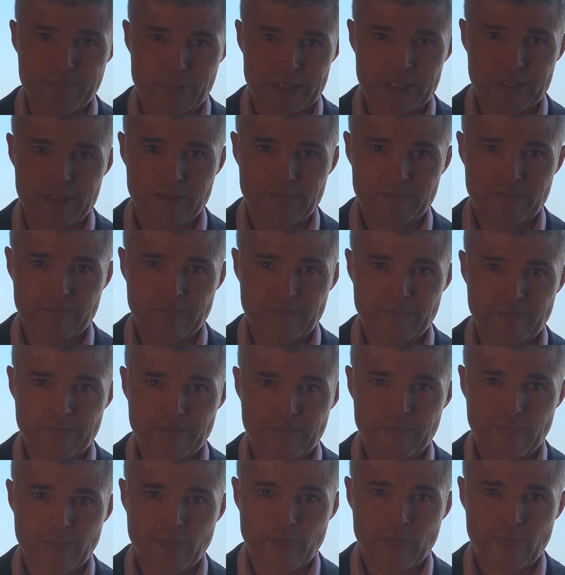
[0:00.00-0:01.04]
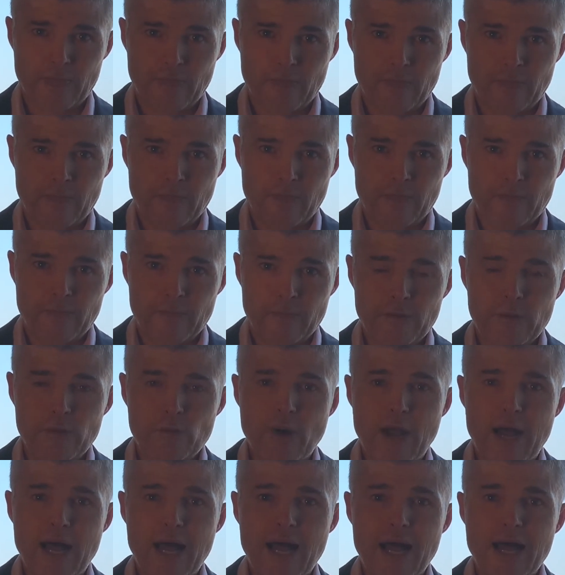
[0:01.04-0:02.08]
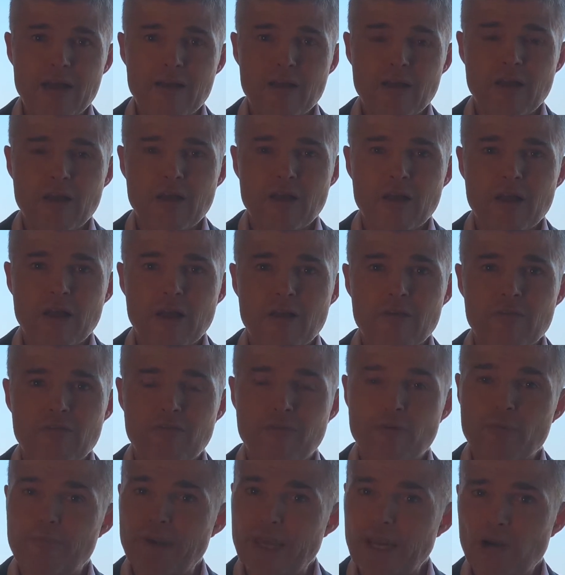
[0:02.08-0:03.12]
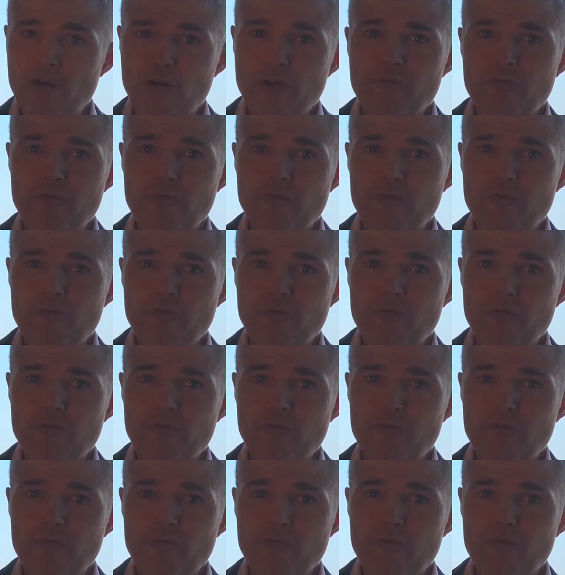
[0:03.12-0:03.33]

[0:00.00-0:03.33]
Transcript: it. You are, for better or